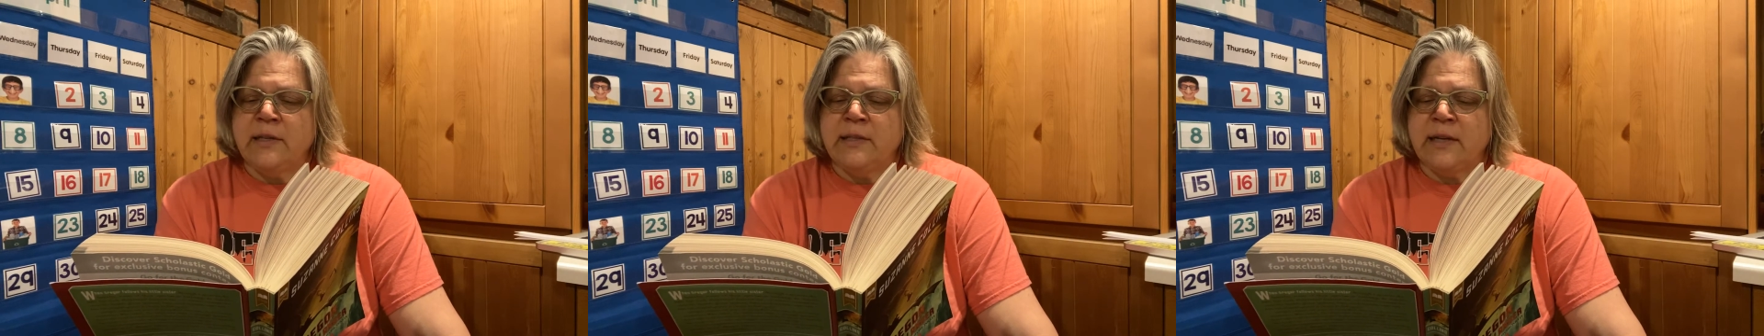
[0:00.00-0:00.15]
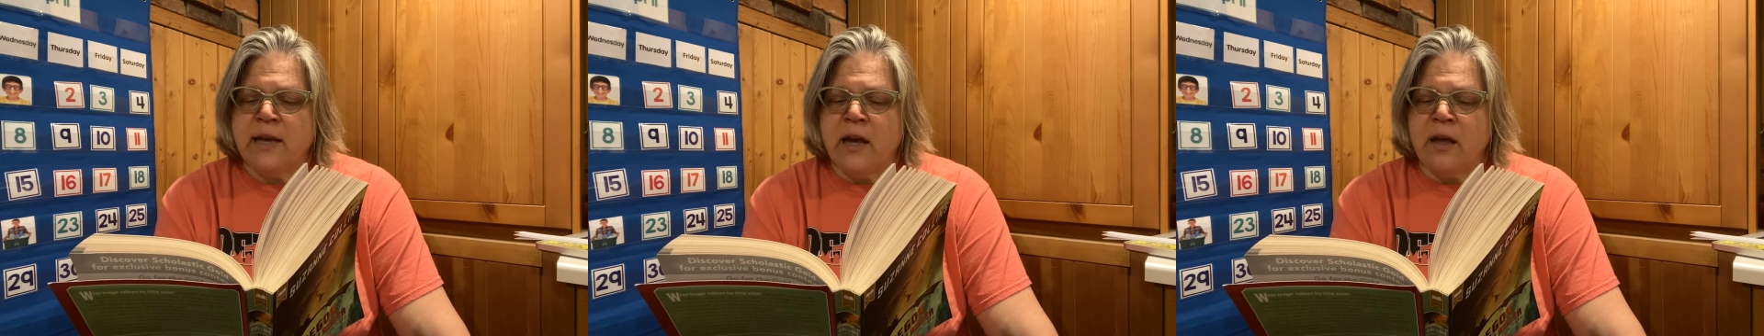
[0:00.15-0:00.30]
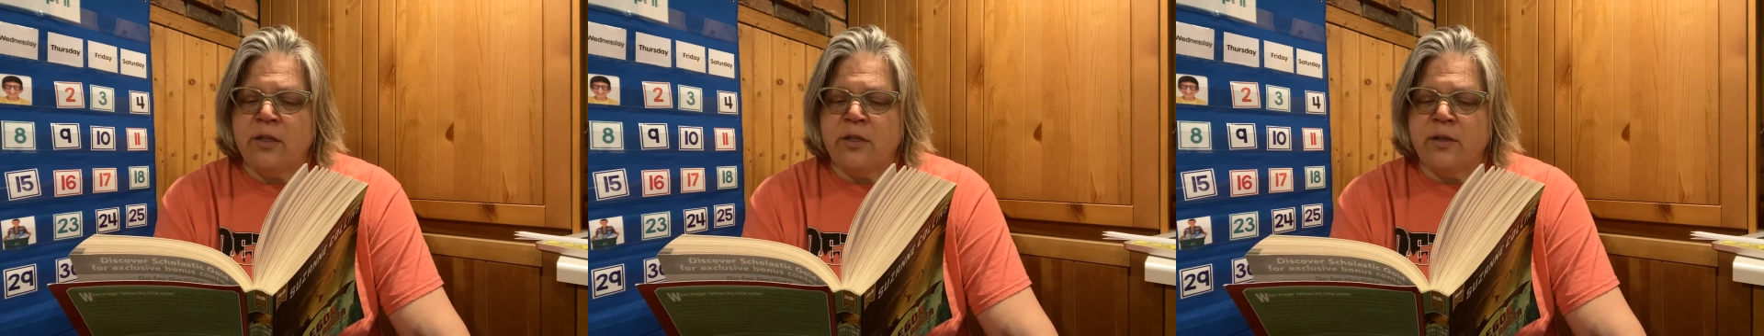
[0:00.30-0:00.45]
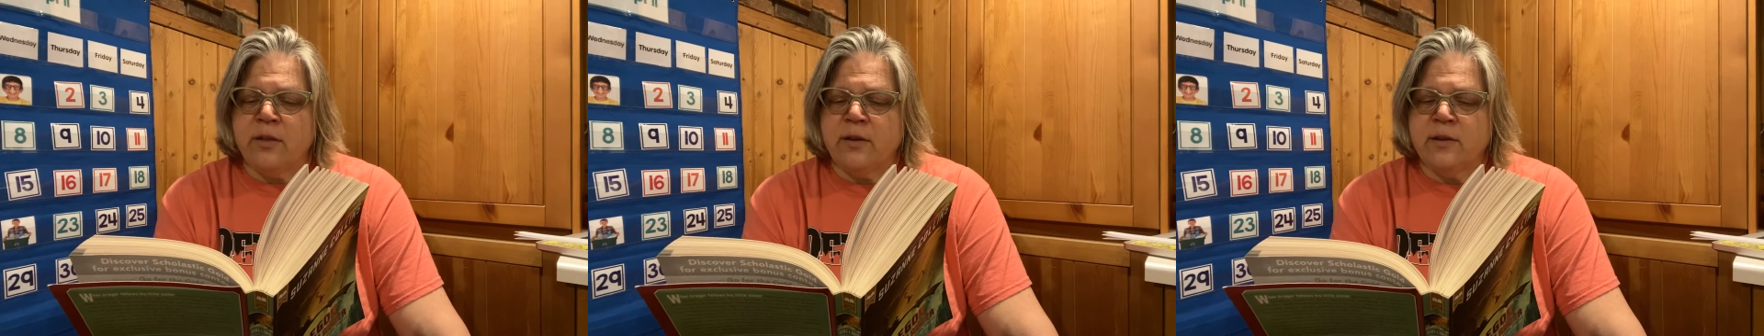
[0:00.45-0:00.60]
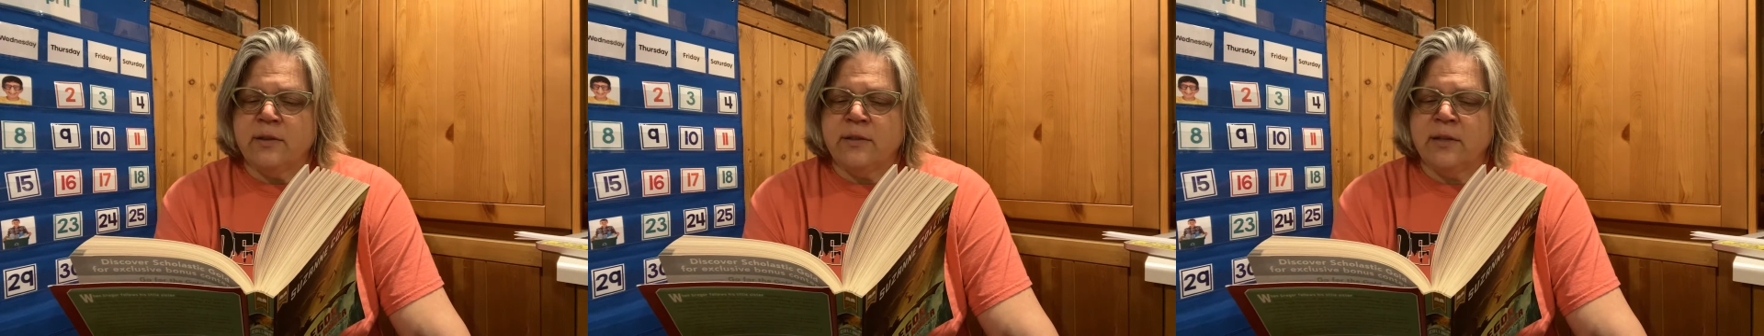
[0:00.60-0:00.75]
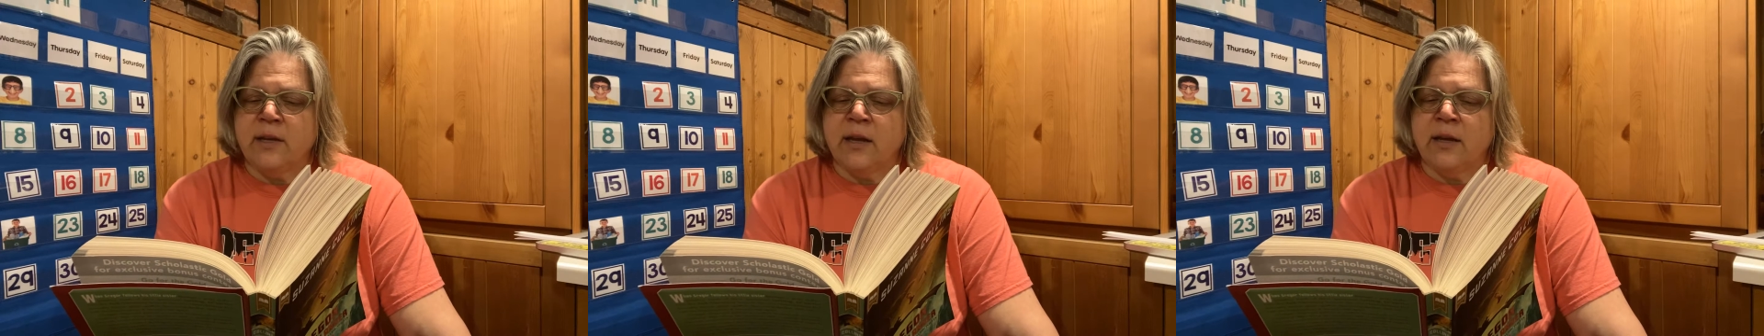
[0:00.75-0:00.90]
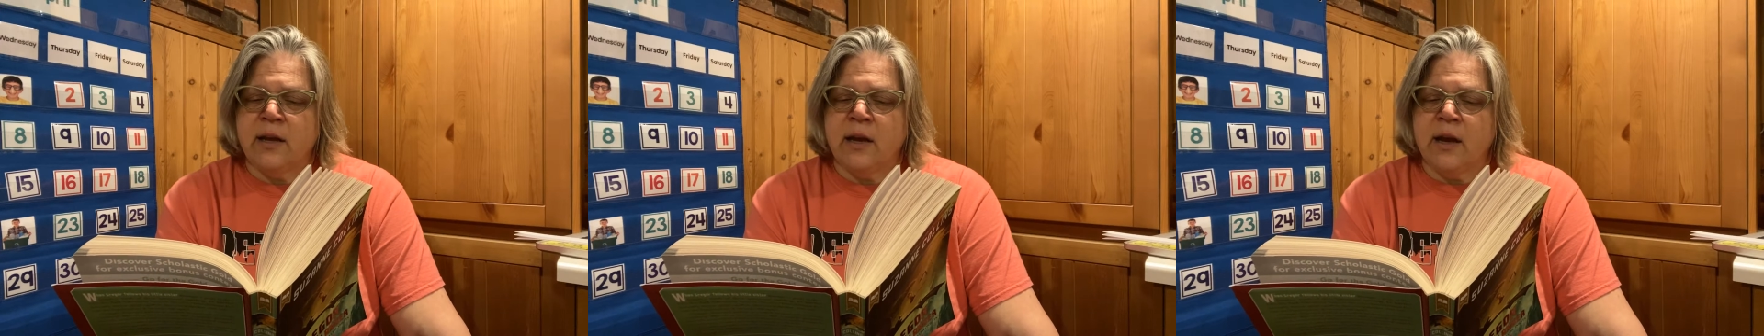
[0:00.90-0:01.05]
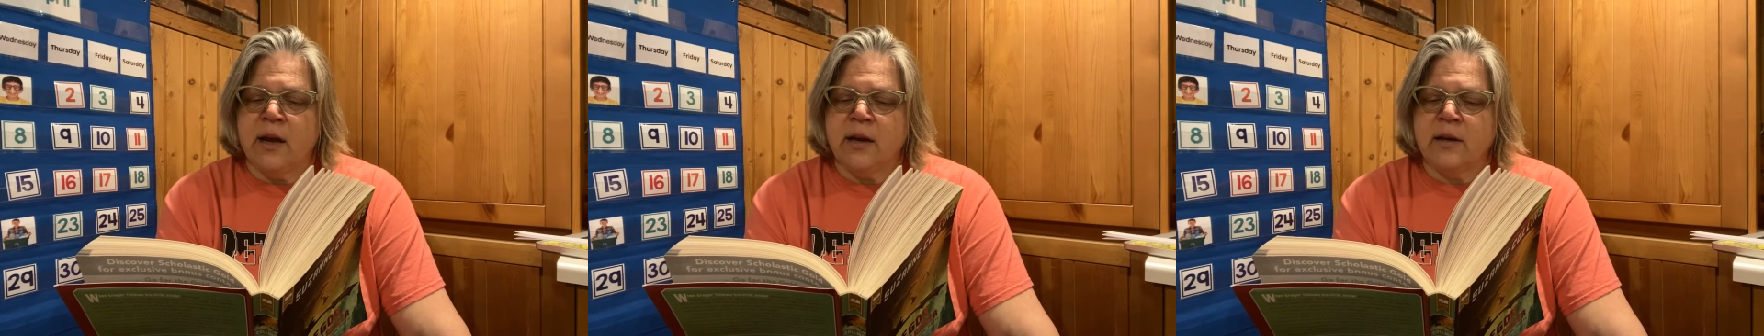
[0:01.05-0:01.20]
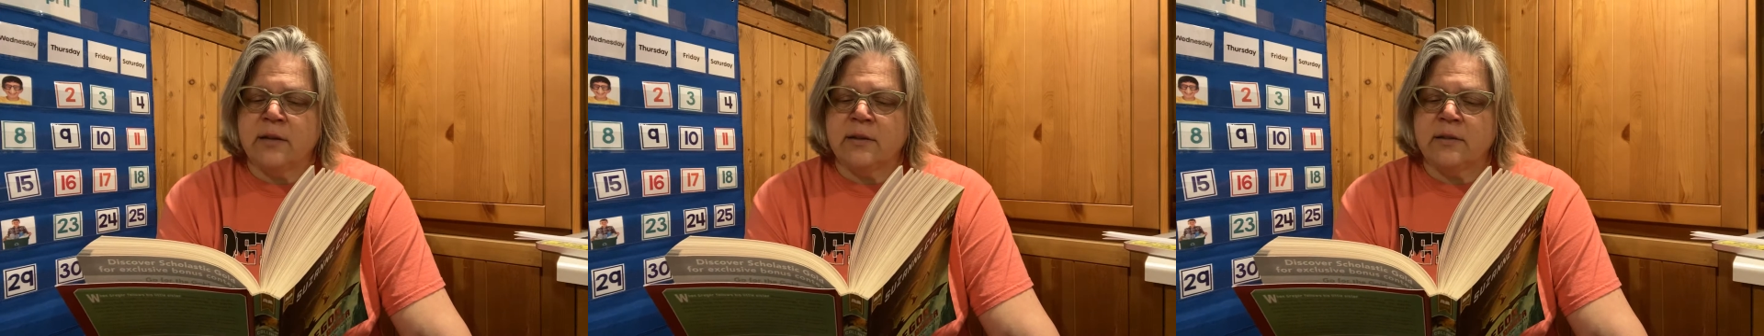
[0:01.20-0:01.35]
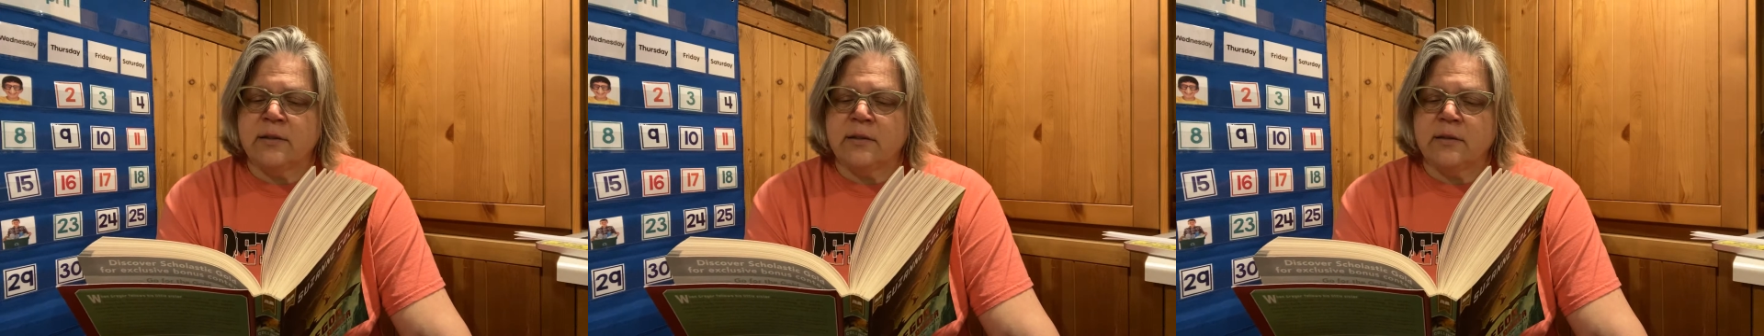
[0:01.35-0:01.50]
death," said
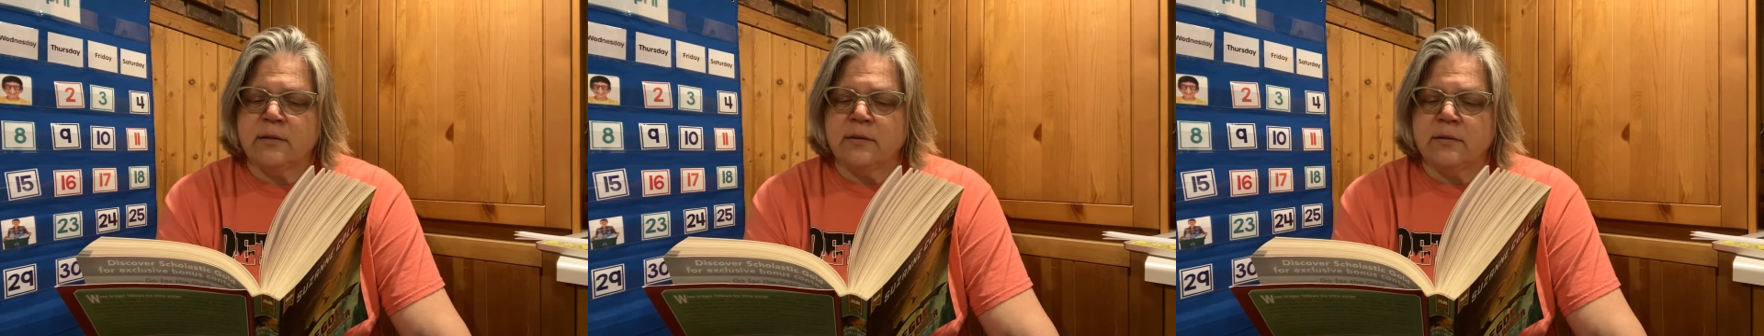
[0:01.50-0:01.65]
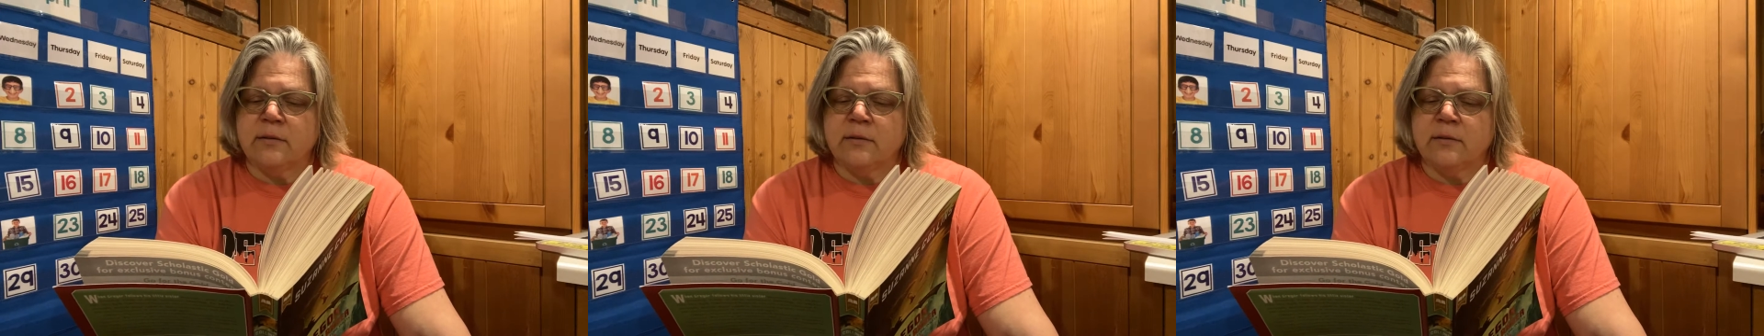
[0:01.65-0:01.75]
Gox.